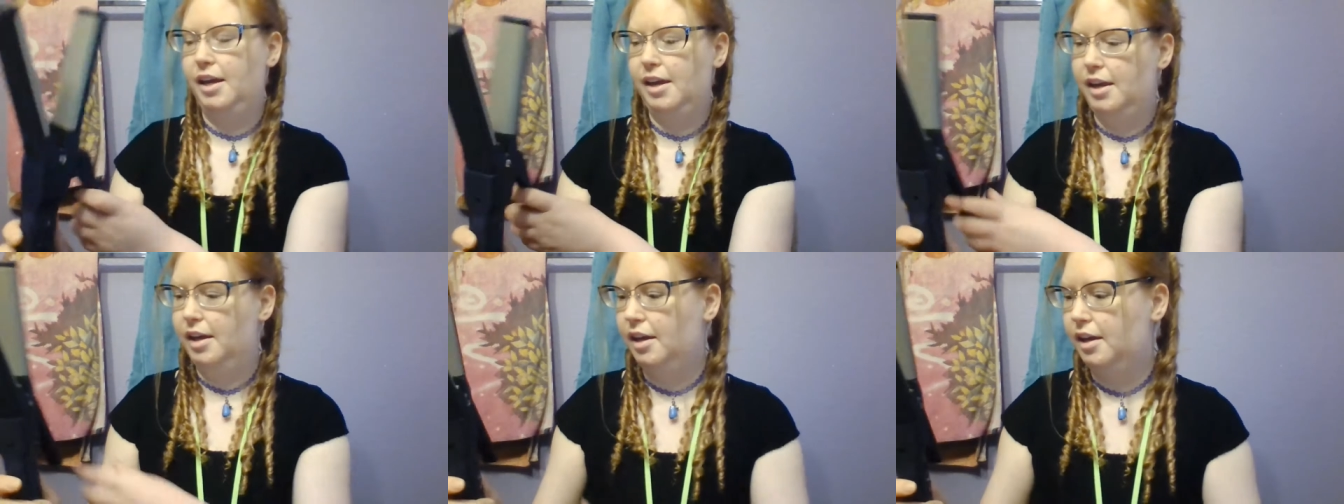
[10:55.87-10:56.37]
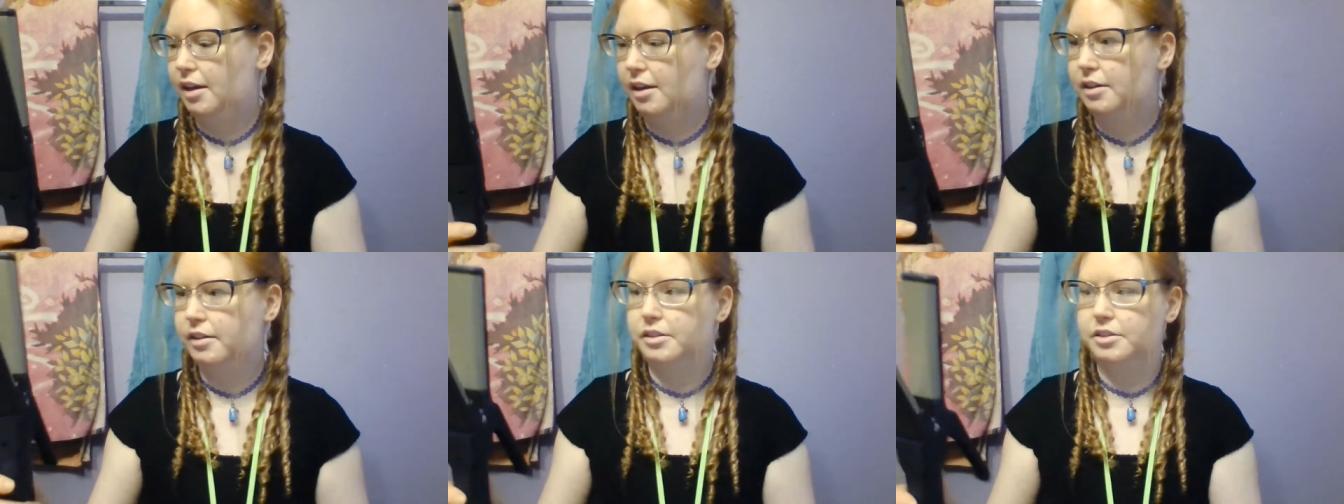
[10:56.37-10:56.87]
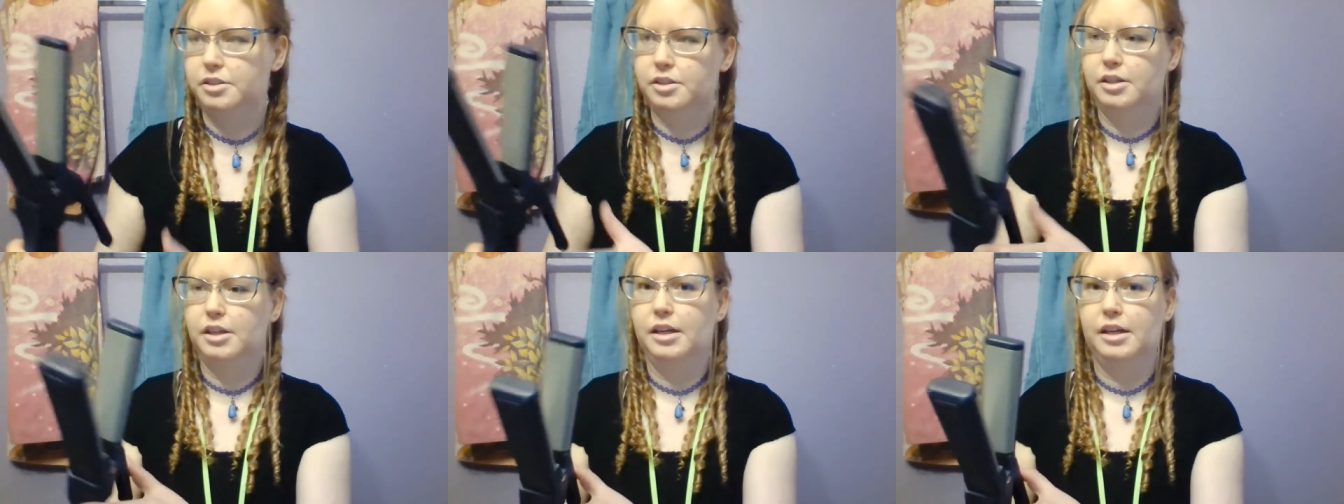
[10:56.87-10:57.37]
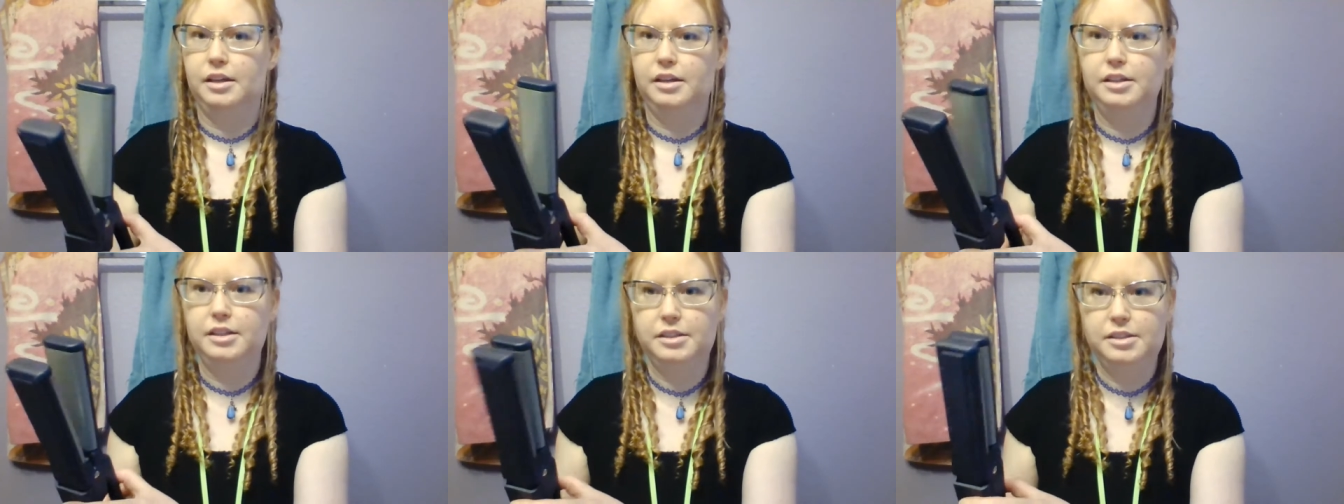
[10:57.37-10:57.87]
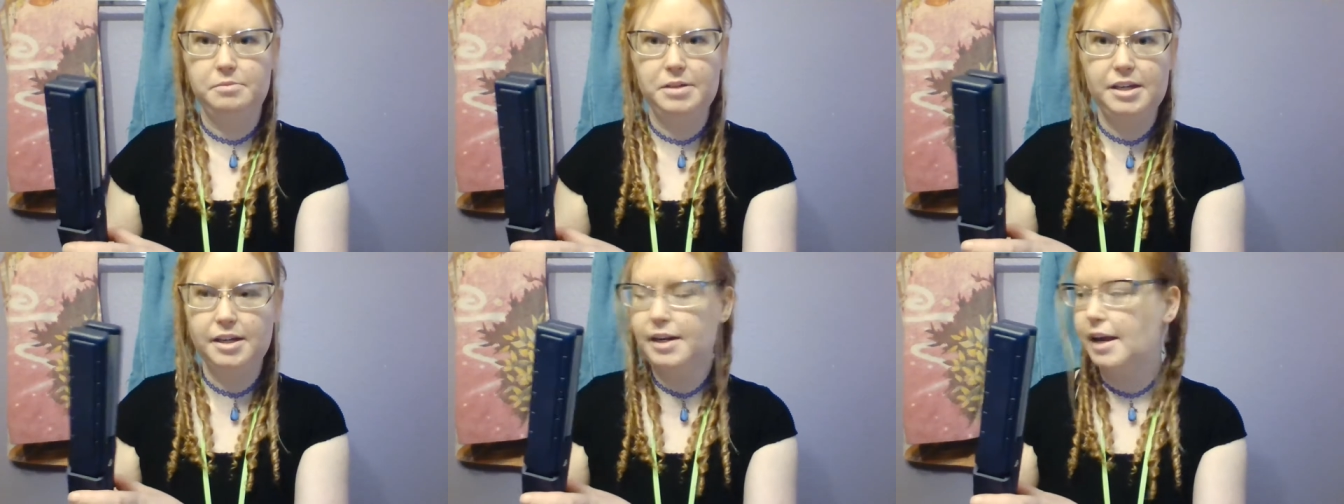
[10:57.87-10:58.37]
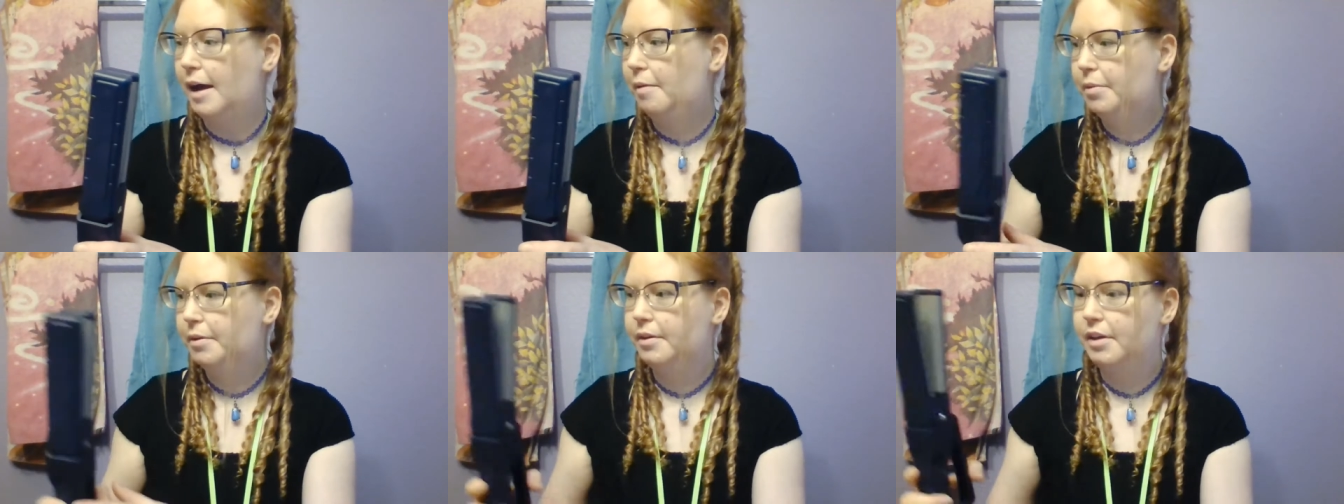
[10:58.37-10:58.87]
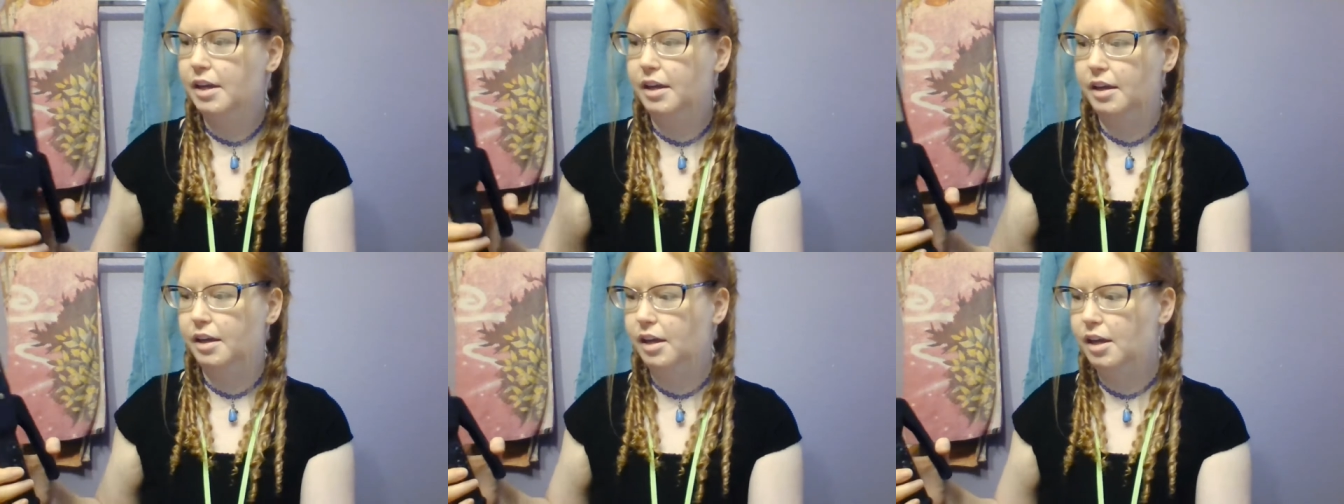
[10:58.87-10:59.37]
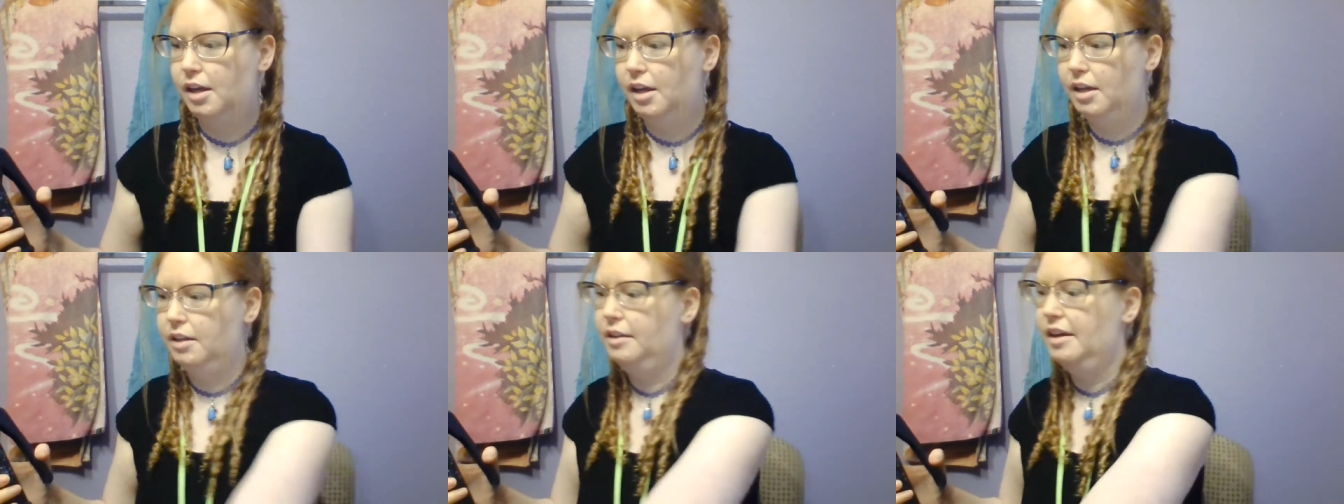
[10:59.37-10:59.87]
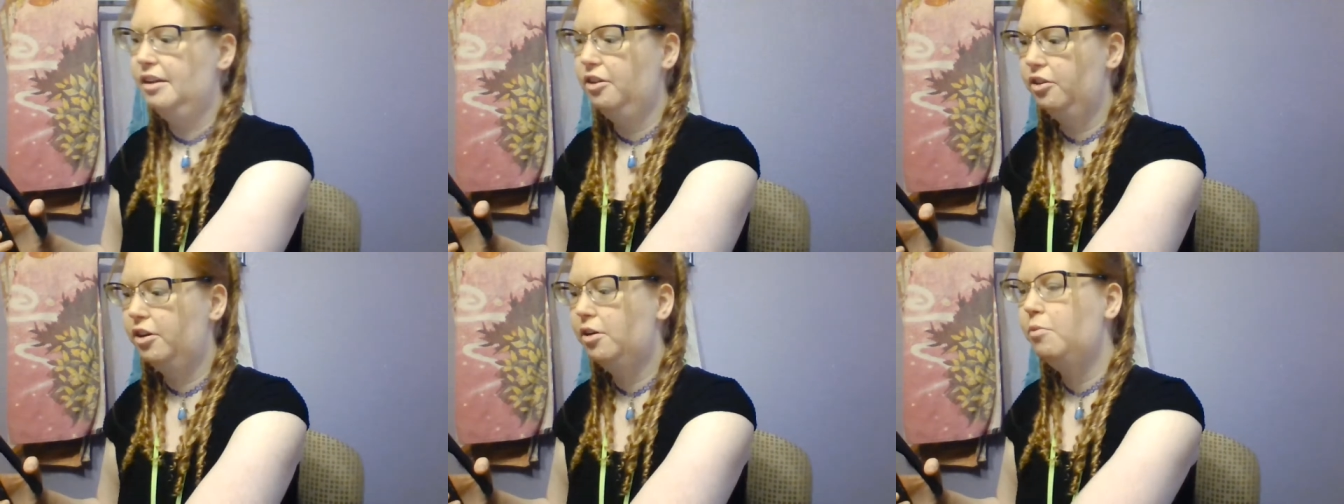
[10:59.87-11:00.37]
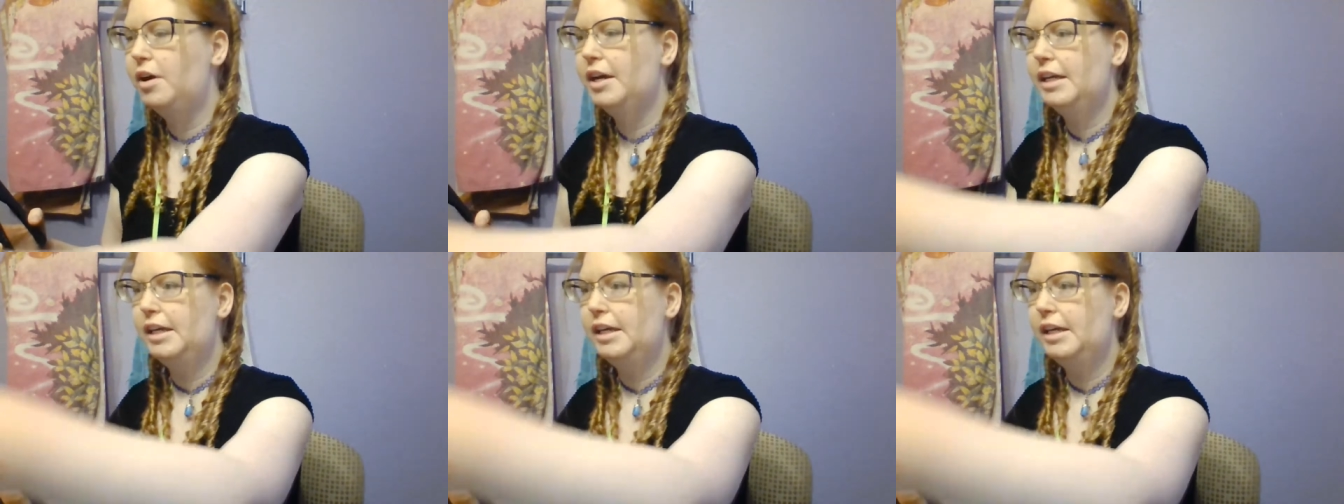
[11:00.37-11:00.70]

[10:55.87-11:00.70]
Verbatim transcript: And it, it needs to be heated up. And then you're gonna want